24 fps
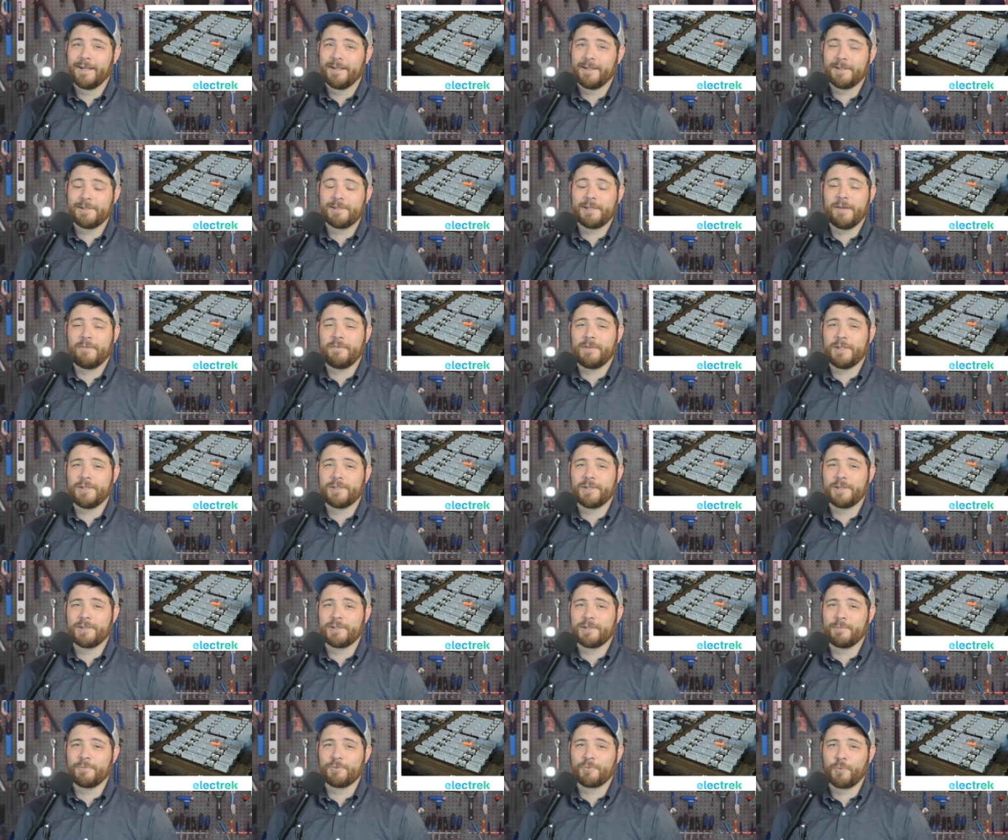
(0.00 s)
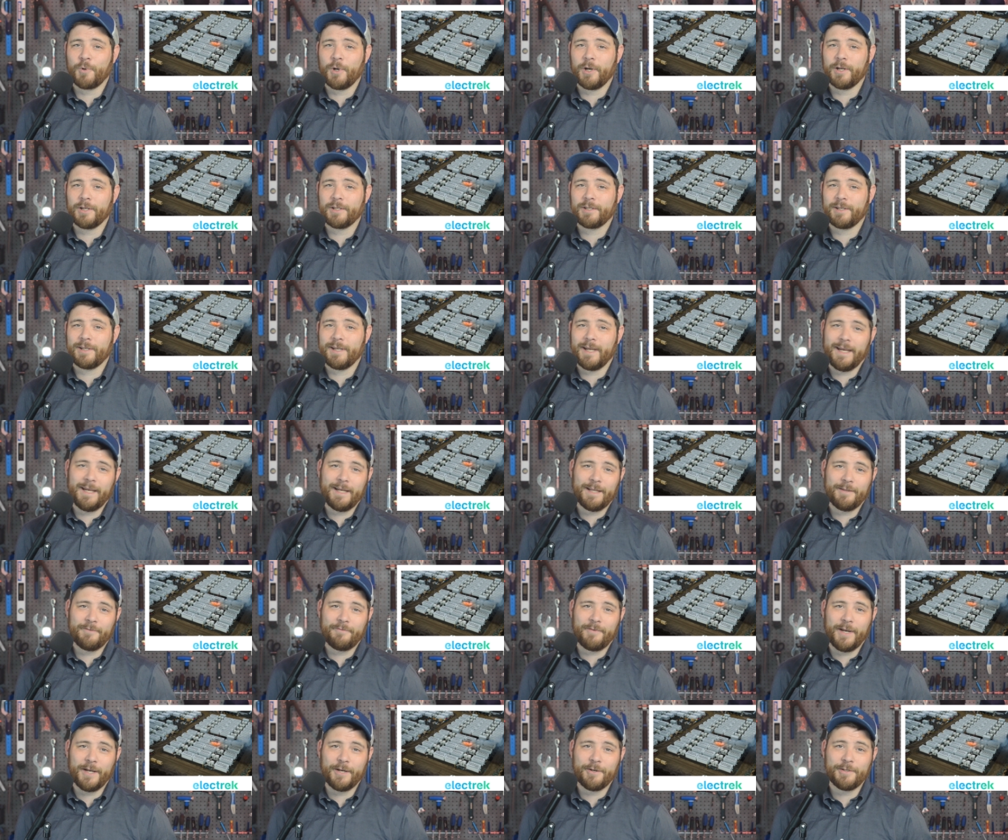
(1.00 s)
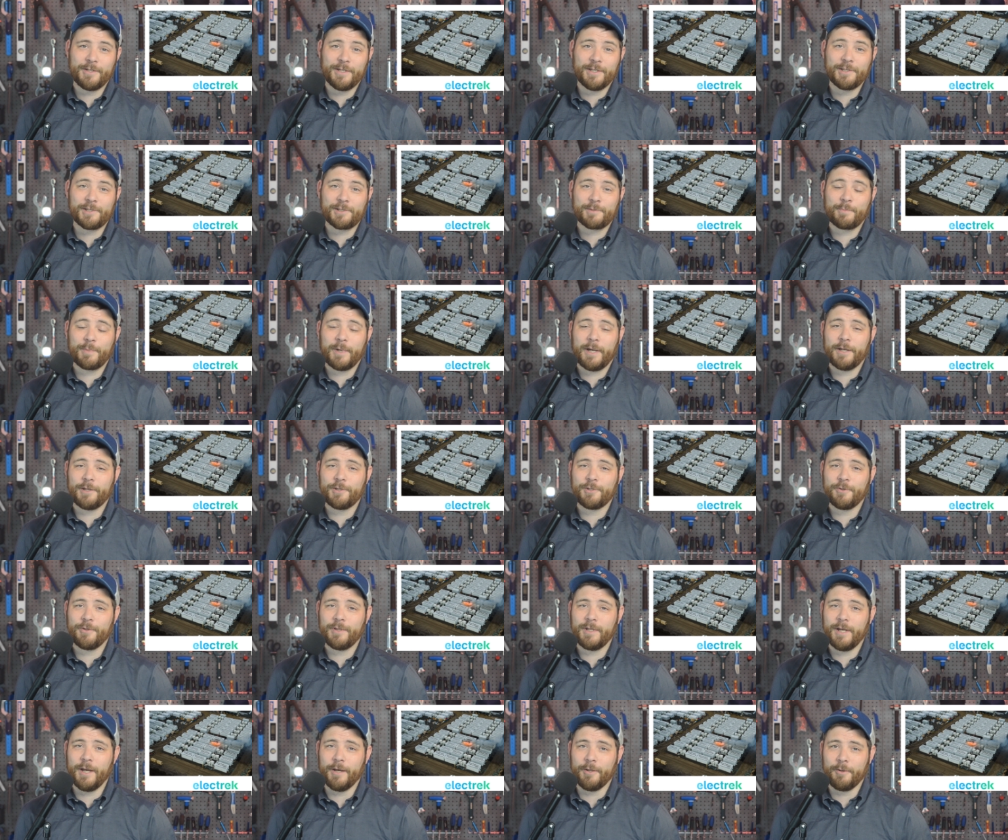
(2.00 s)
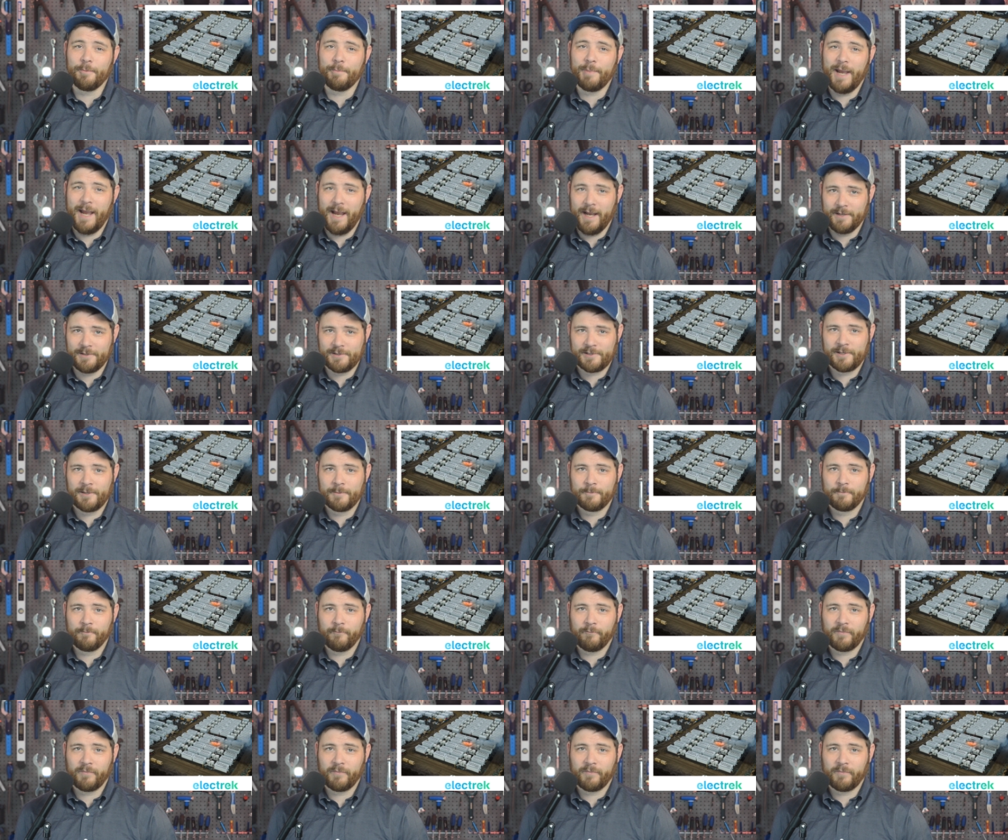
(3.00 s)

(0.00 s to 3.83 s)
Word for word: the safety systems worked and the fire didn't spread to the other packs.